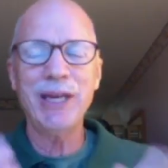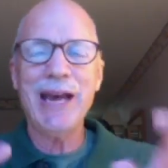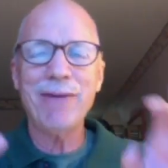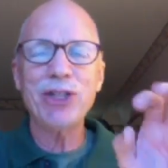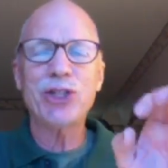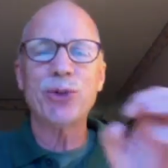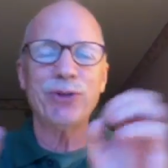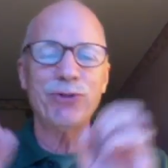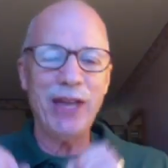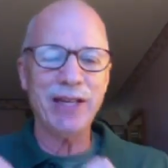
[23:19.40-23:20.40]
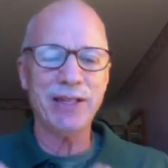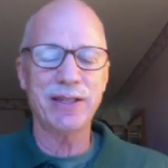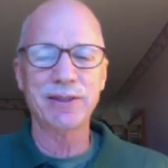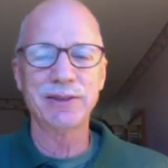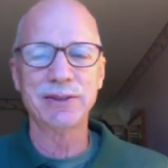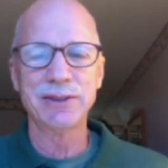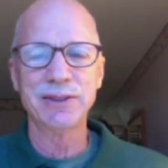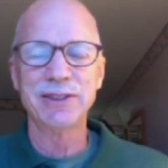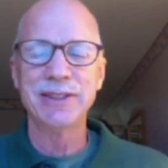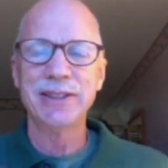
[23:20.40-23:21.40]
having to invent.
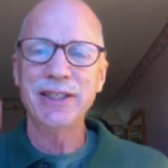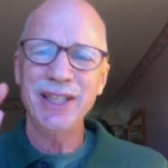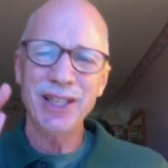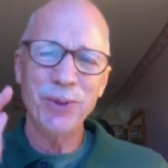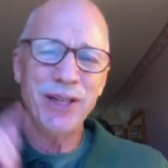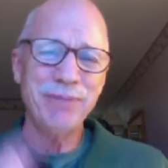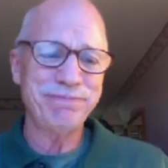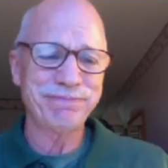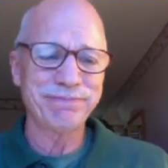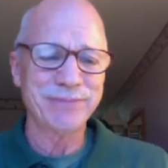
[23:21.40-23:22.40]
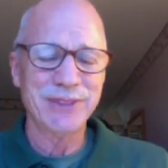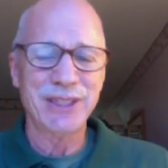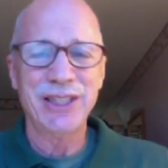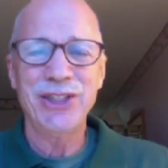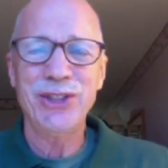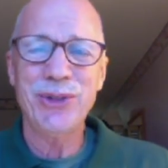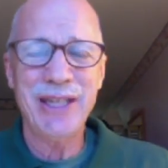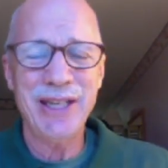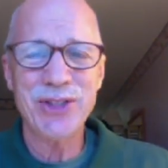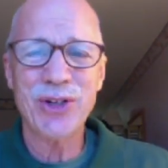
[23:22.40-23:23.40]
You know what? You
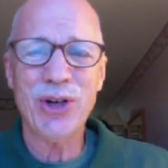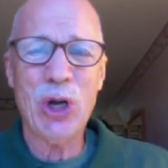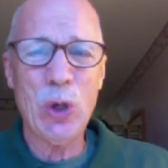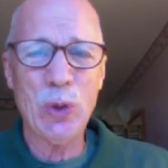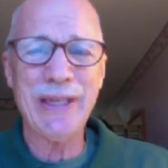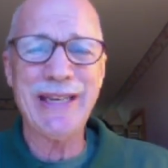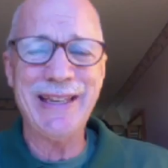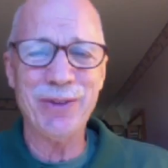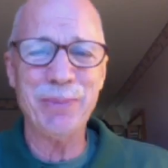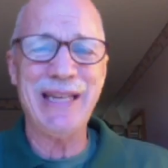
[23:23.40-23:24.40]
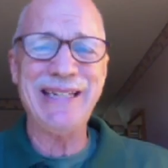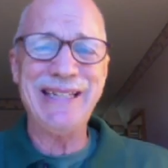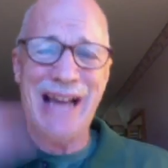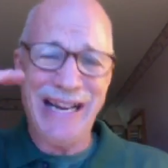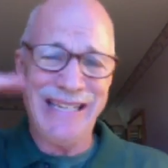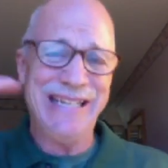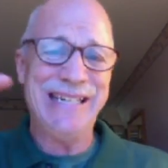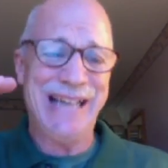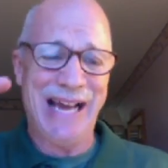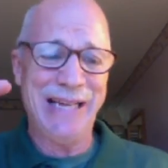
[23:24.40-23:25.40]
kids are only giving me
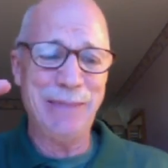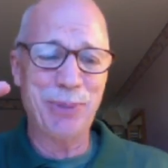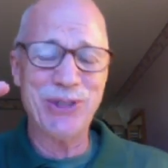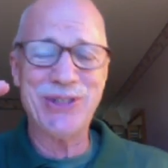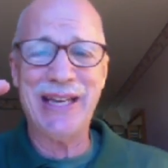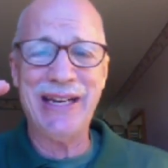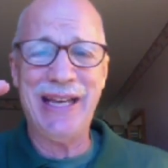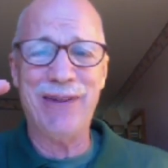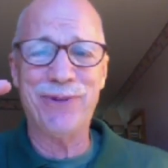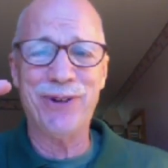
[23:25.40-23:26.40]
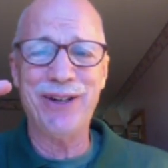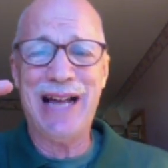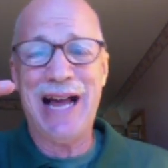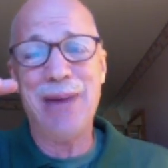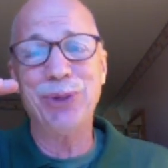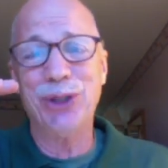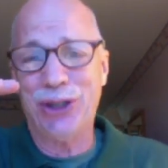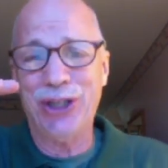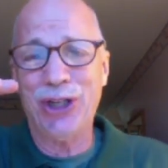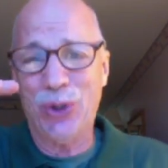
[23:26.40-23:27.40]
99% effort. I'm
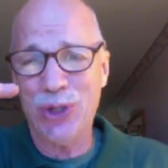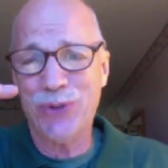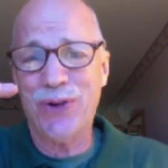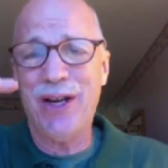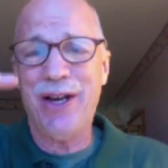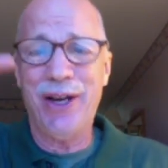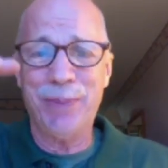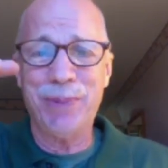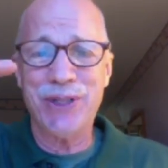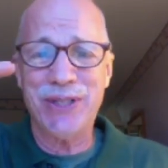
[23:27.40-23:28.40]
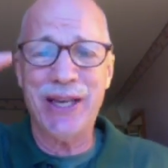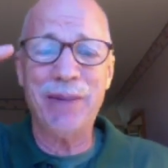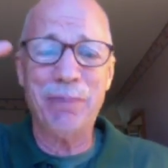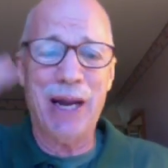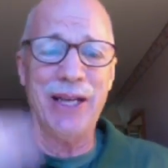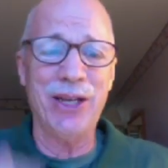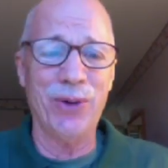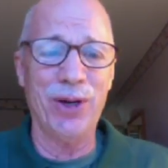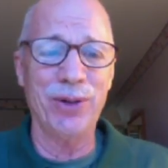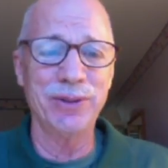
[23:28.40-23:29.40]
looking, of course, for 100% mighty
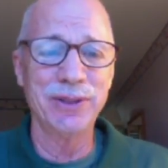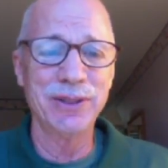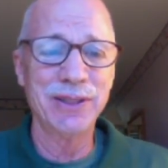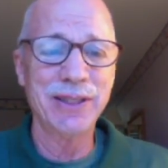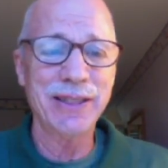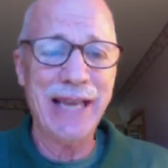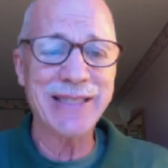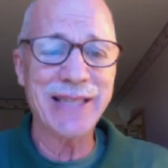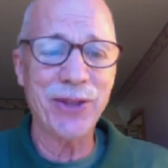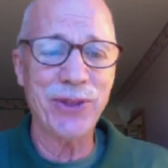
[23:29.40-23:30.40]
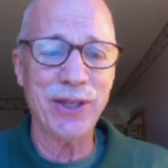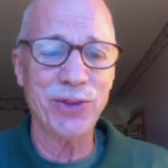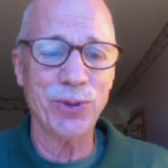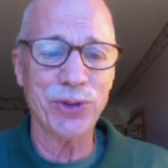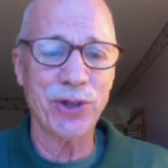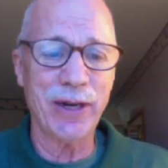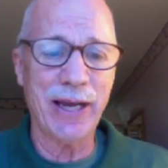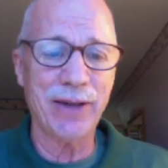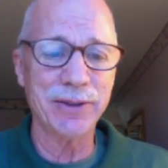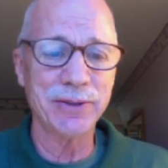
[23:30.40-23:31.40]
grown. That's how things will turn out.